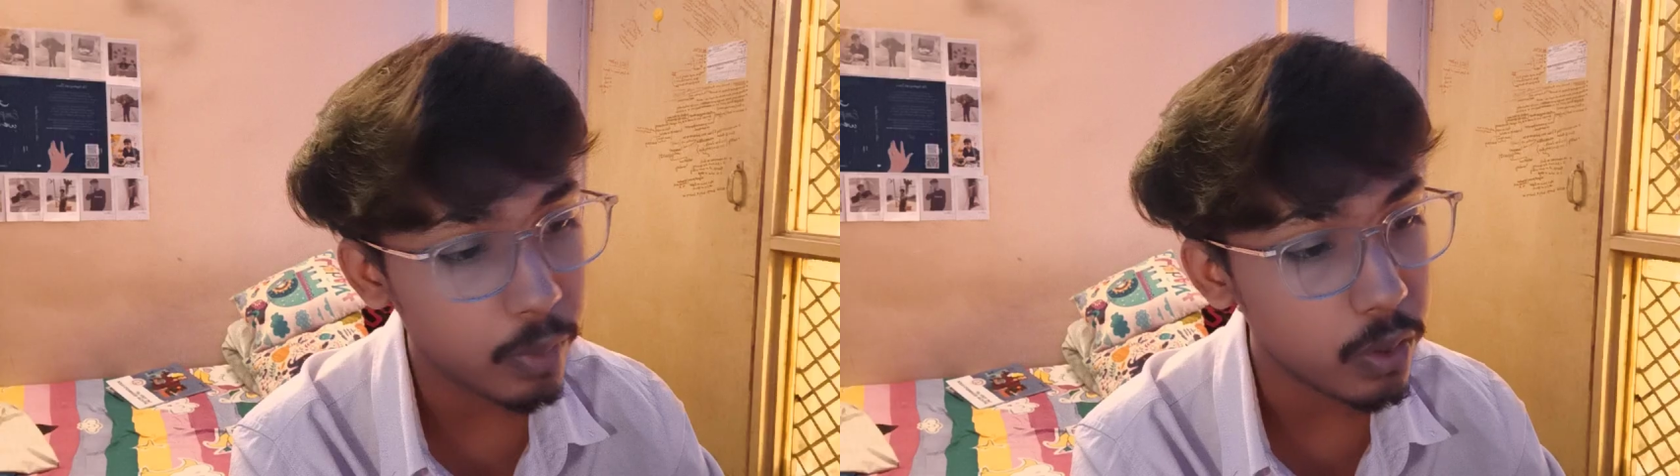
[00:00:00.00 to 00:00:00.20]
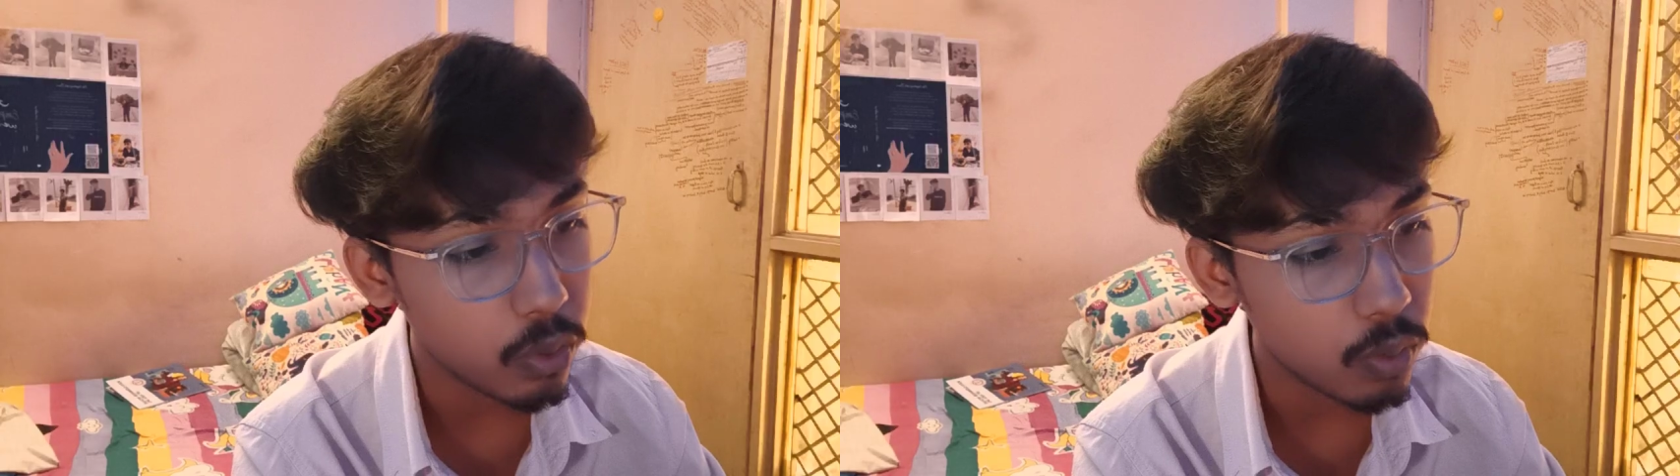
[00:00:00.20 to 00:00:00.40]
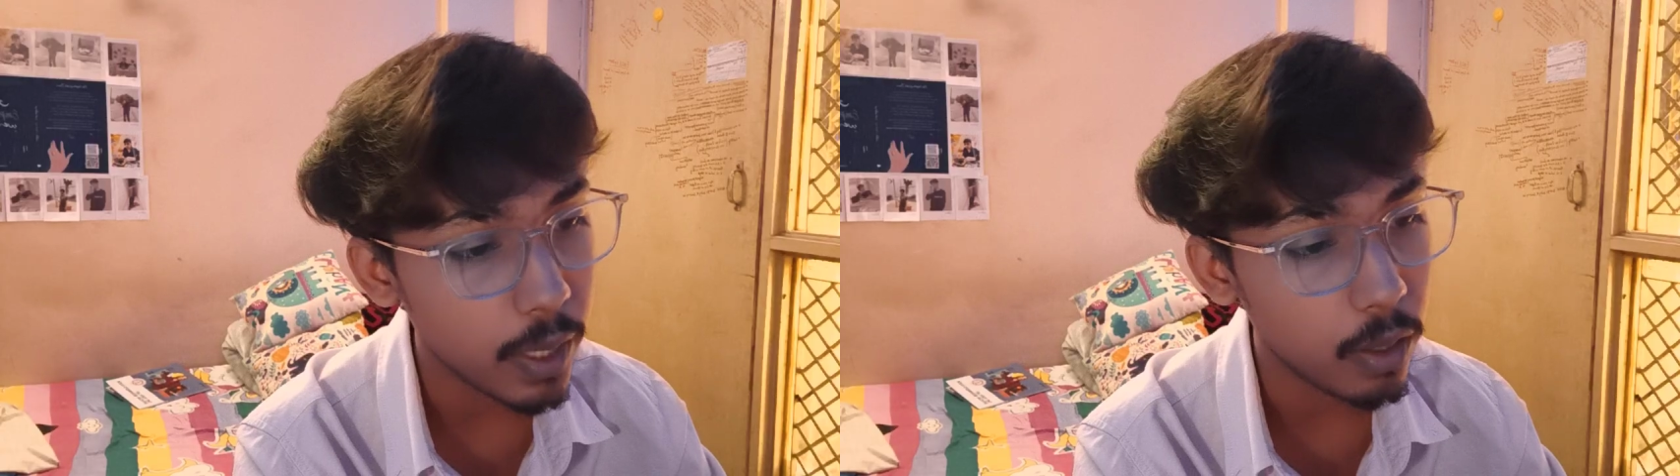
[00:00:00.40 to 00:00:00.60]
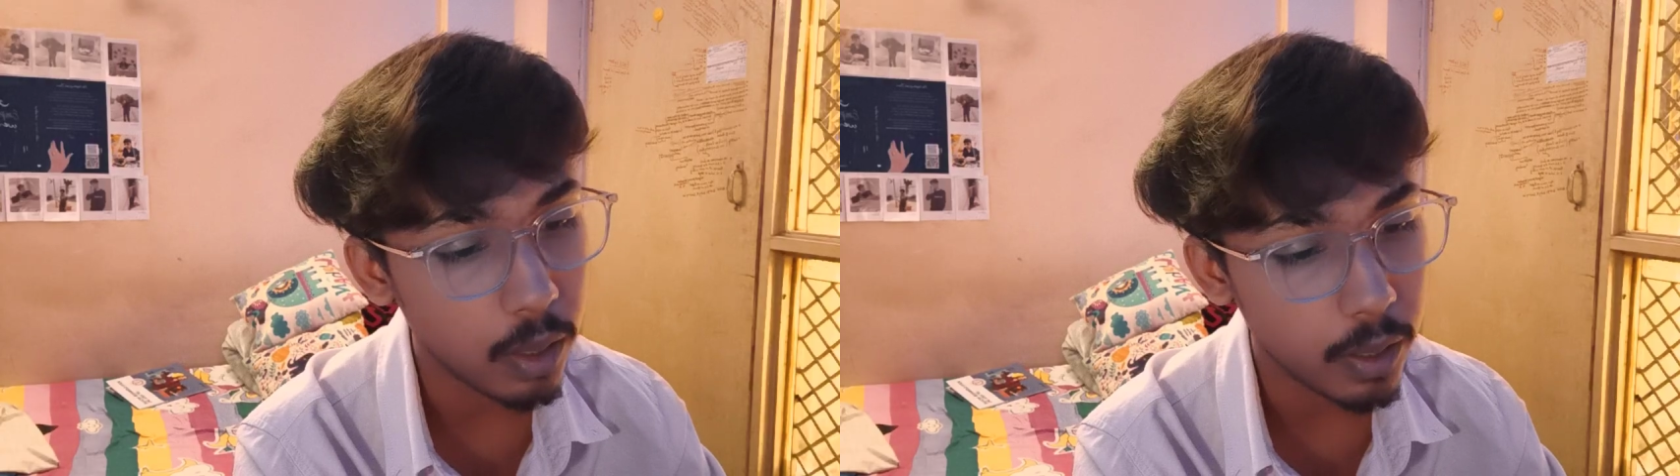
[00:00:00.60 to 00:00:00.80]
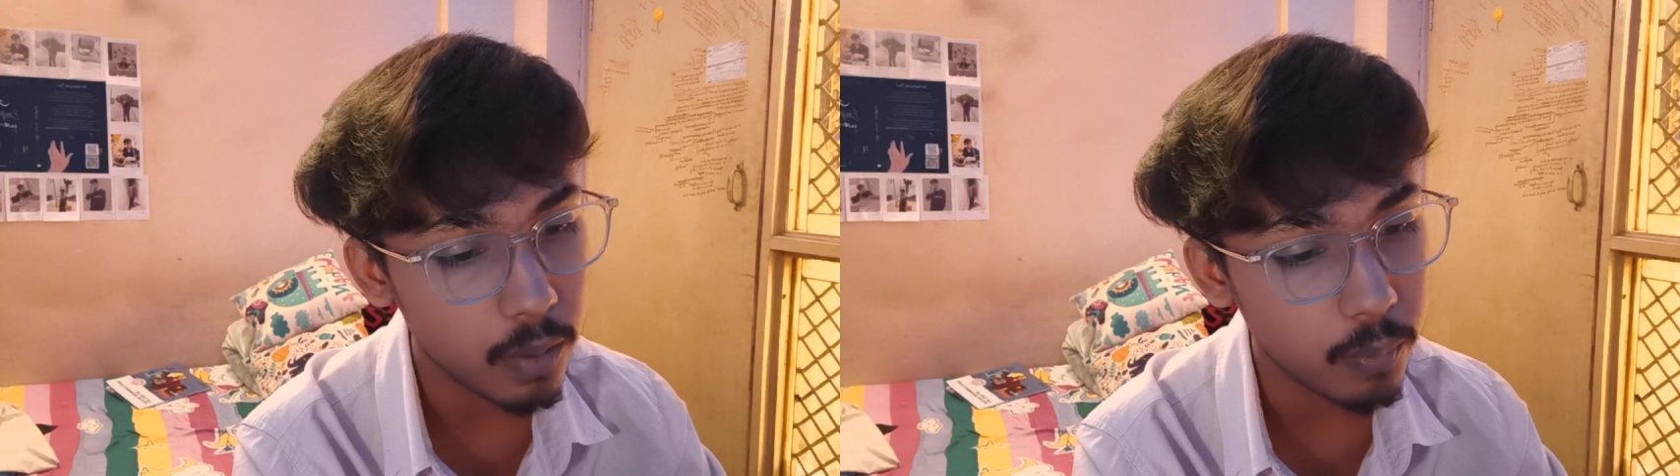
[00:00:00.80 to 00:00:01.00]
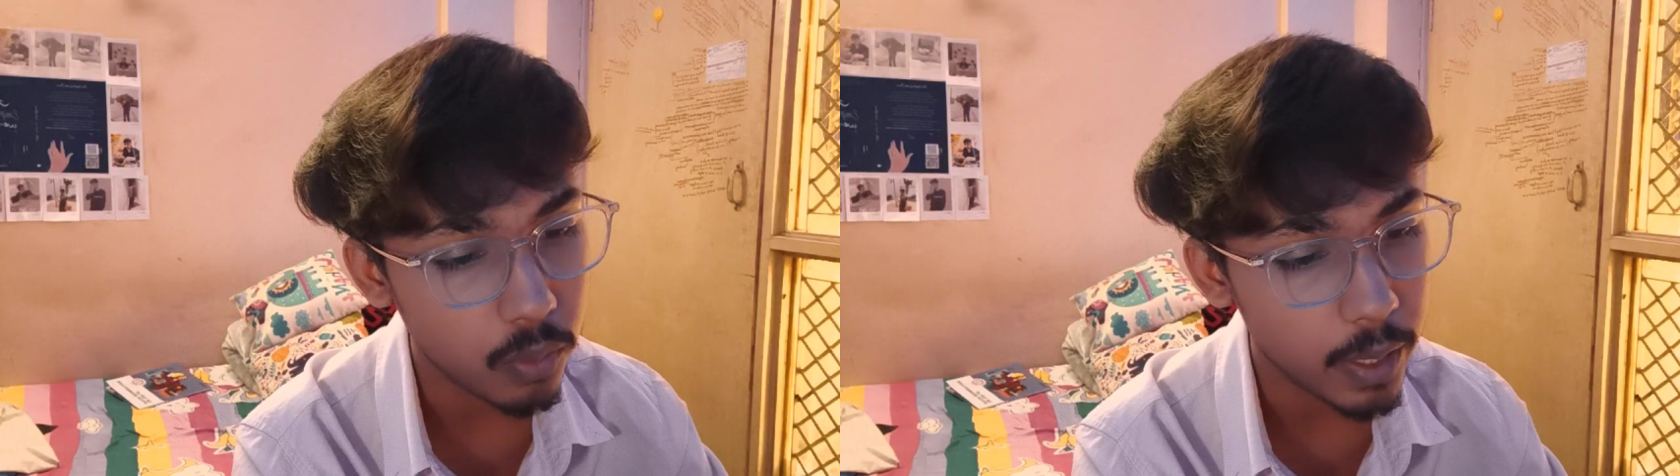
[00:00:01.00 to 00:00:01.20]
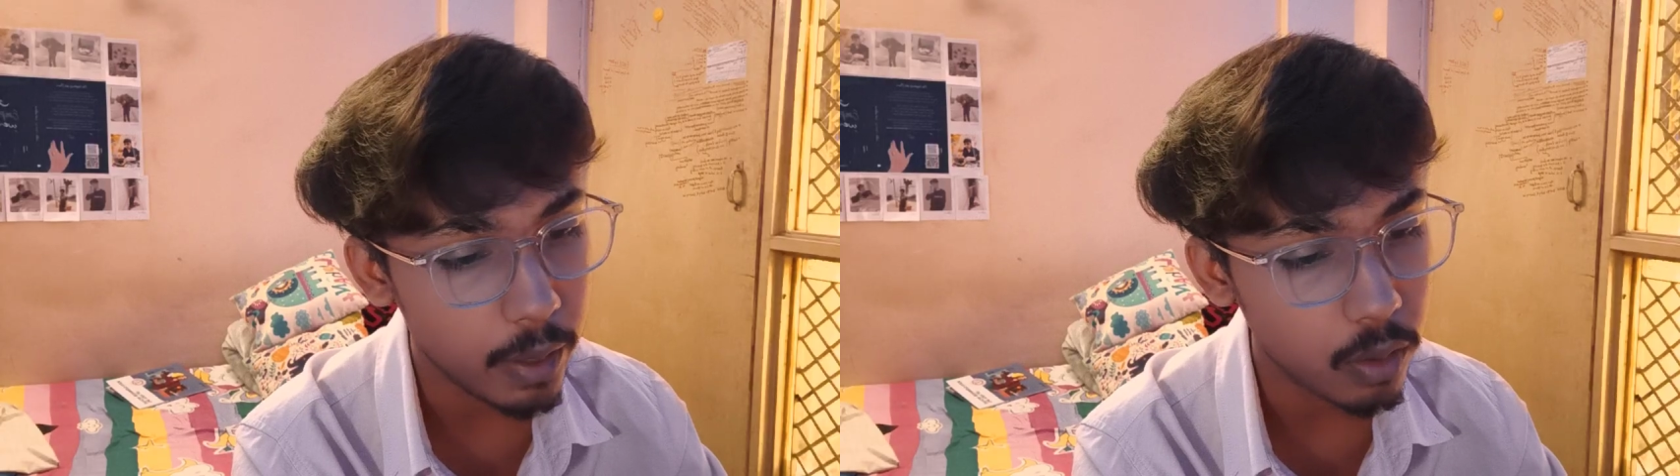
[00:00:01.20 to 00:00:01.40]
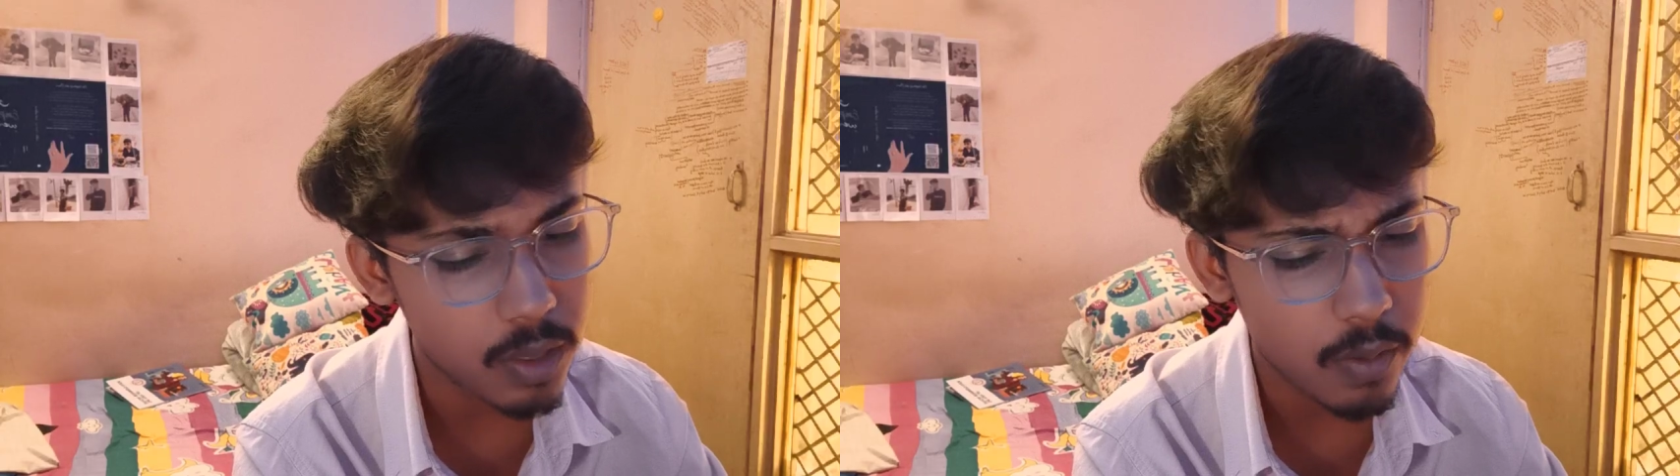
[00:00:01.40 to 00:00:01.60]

of the eukaryotic and prokaryotes.